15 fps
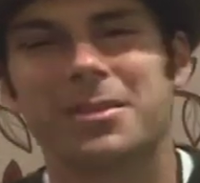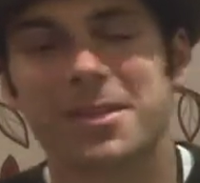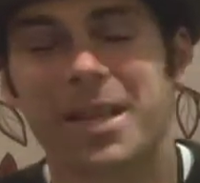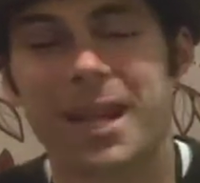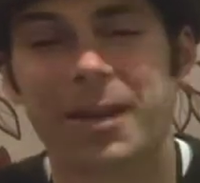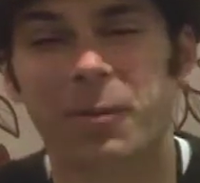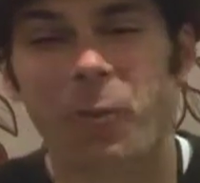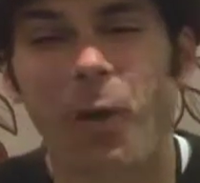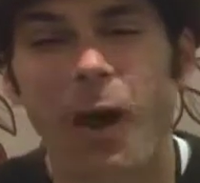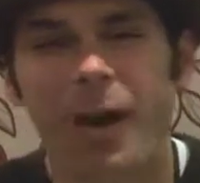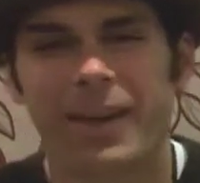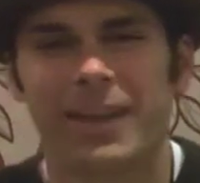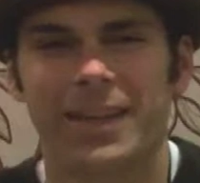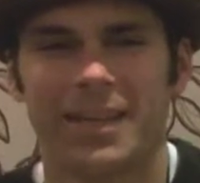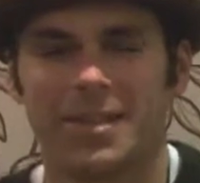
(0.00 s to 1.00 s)
take
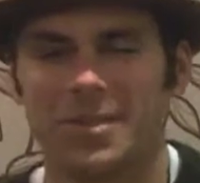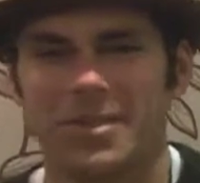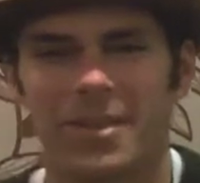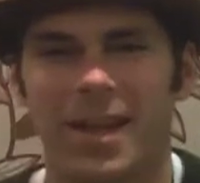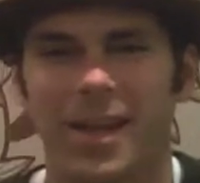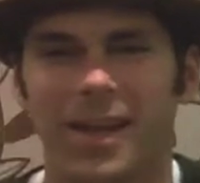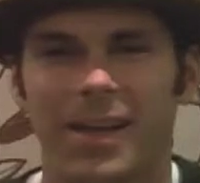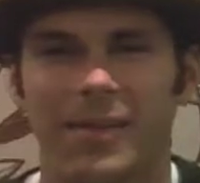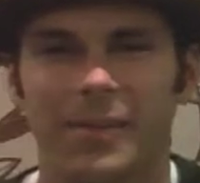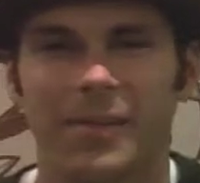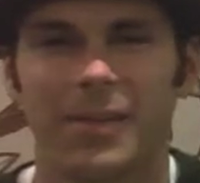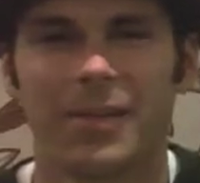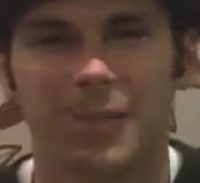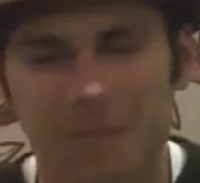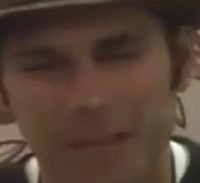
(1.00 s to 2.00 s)
walking each day.
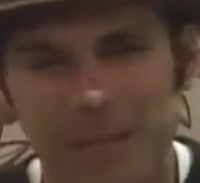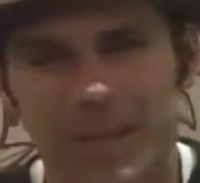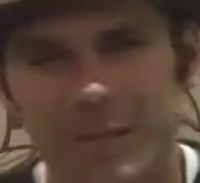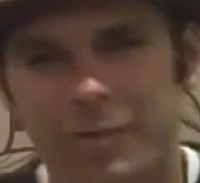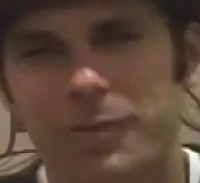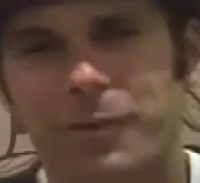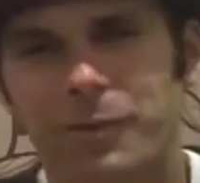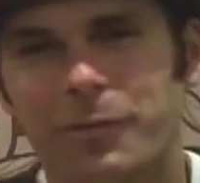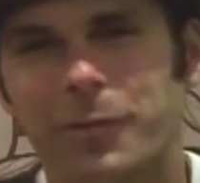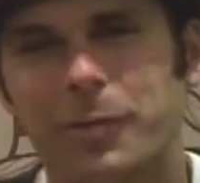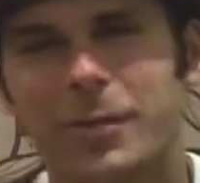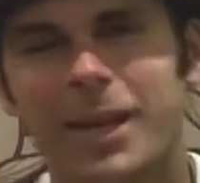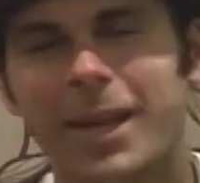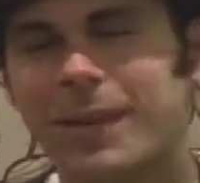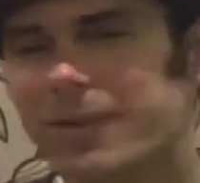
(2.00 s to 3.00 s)
You take it for a
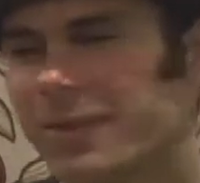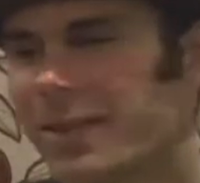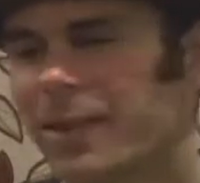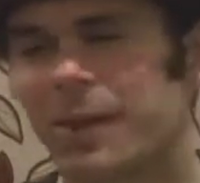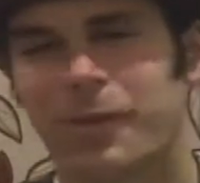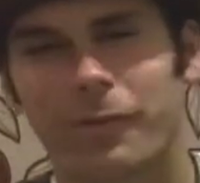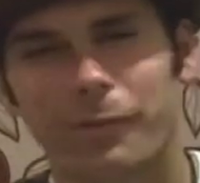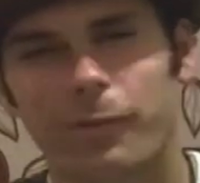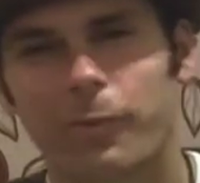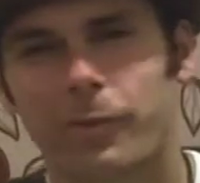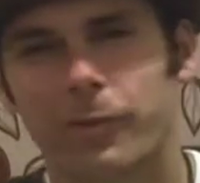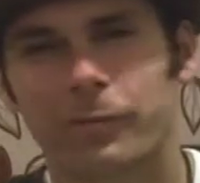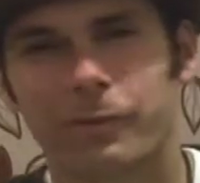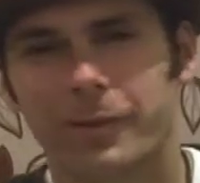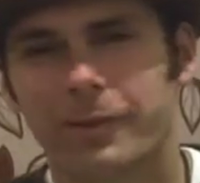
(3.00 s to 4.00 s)
few days, and then on the
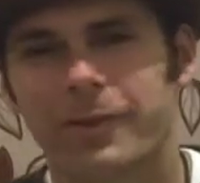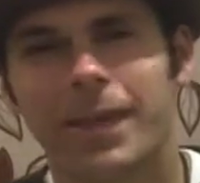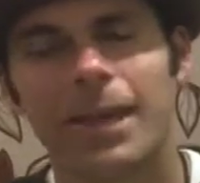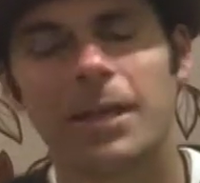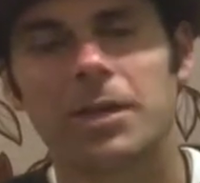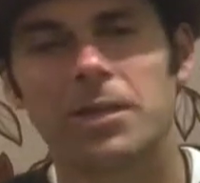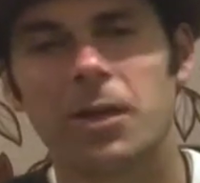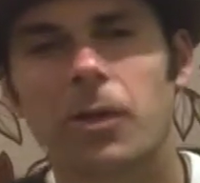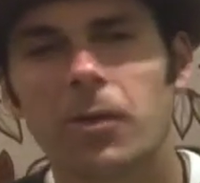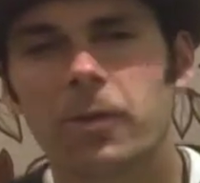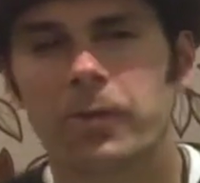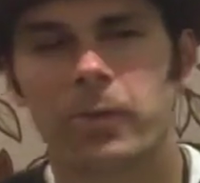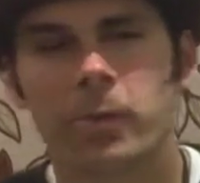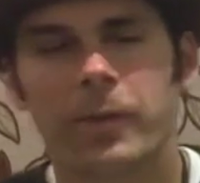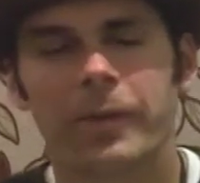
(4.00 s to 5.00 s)
4th or 5th day it
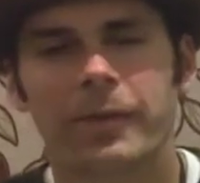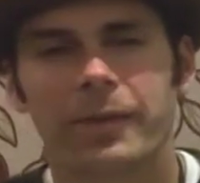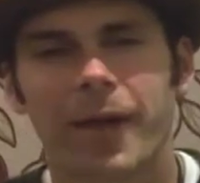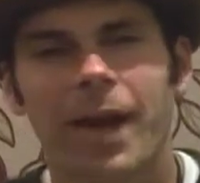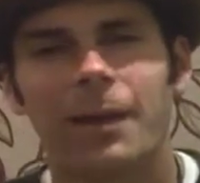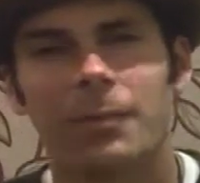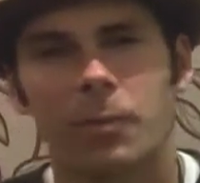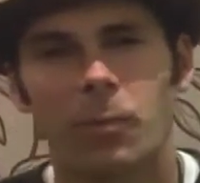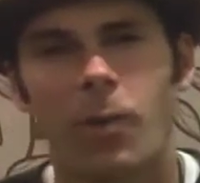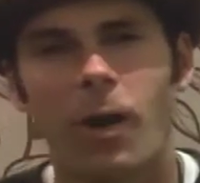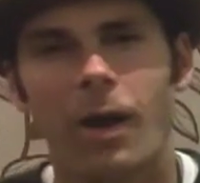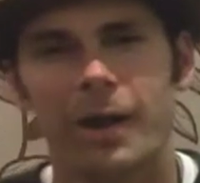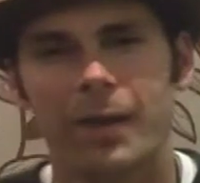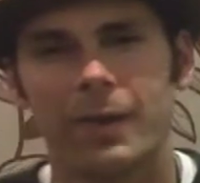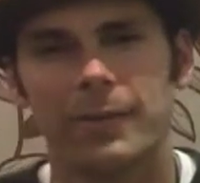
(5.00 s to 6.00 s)
knows when the time to
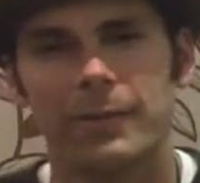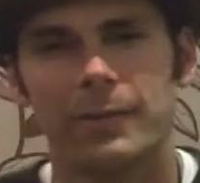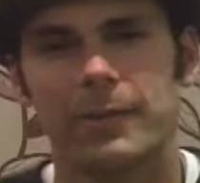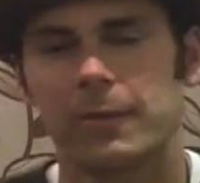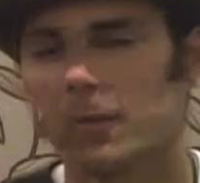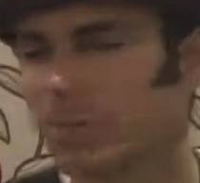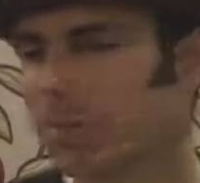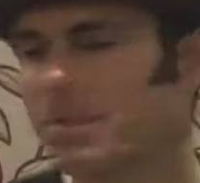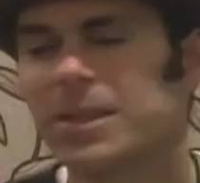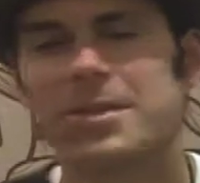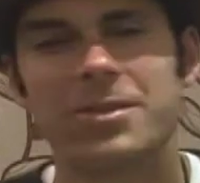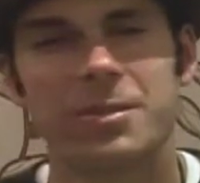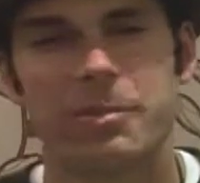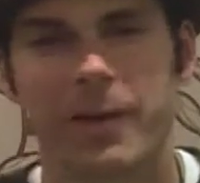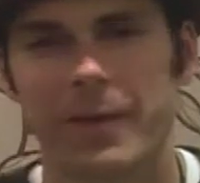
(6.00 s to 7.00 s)
walk is, and so it
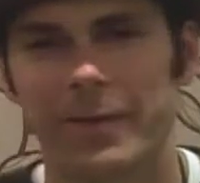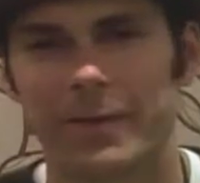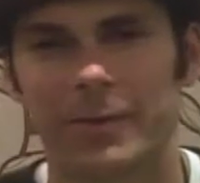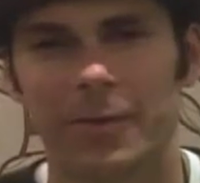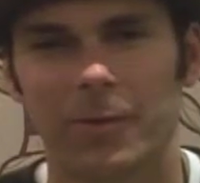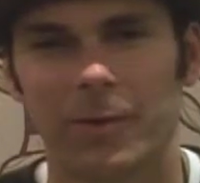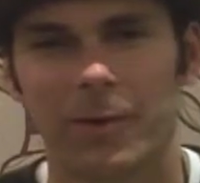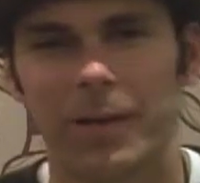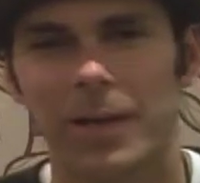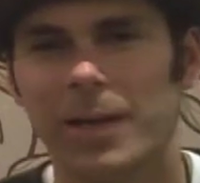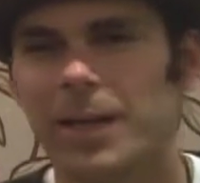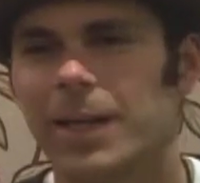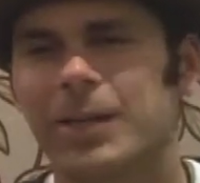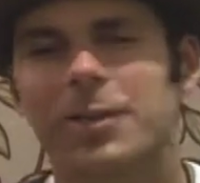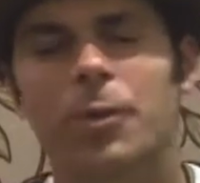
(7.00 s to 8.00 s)
meets you by the door.
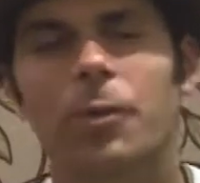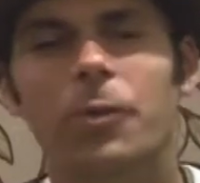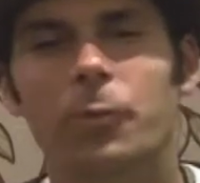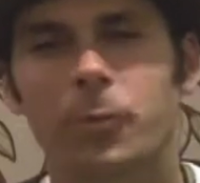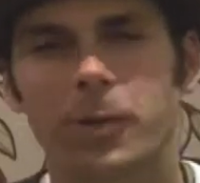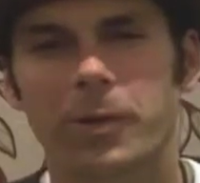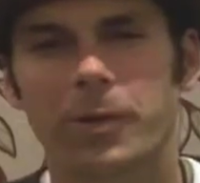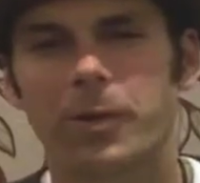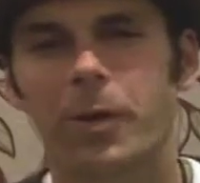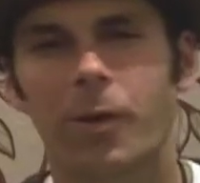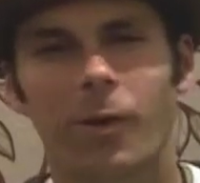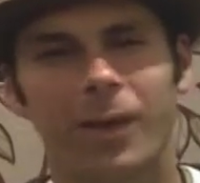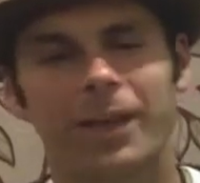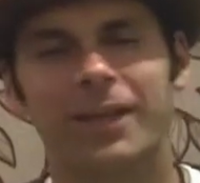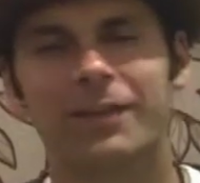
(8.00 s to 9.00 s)
It knows where you're
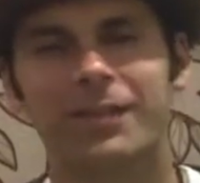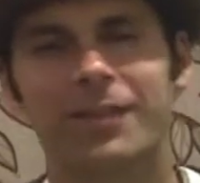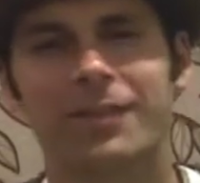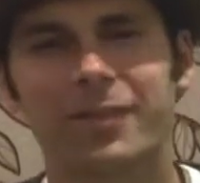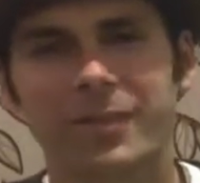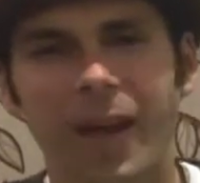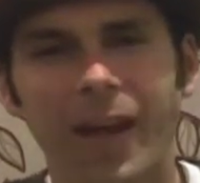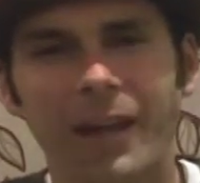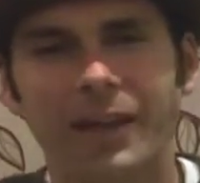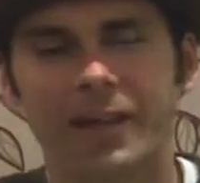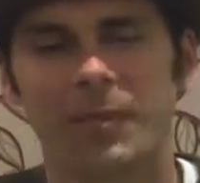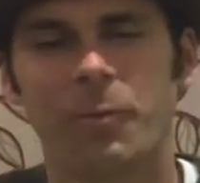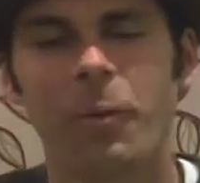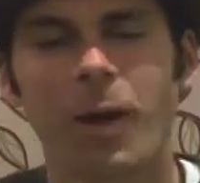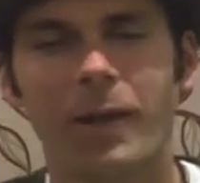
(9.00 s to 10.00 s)
going. It's excited.
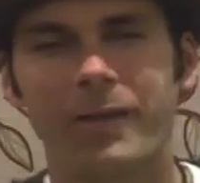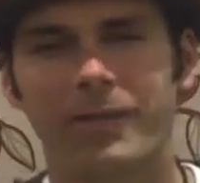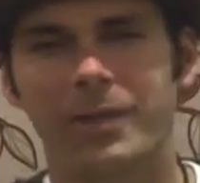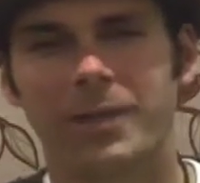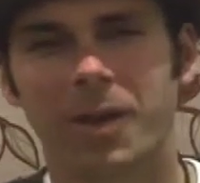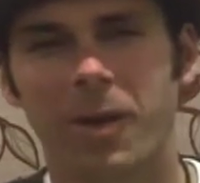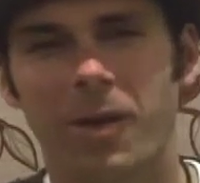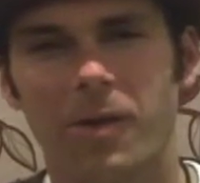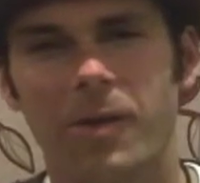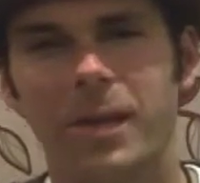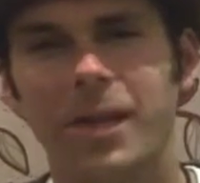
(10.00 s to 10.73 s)
It wants to go.